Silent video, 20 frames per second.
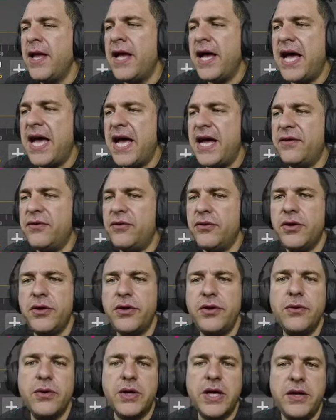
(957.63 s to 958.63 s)
and
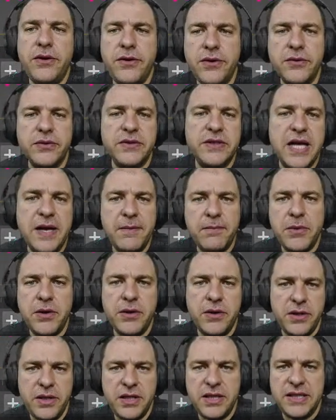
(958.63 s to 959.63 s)
you can use them
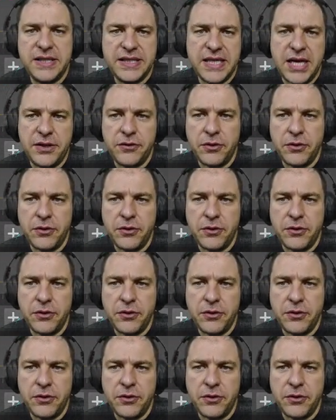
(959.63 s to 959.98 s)
inside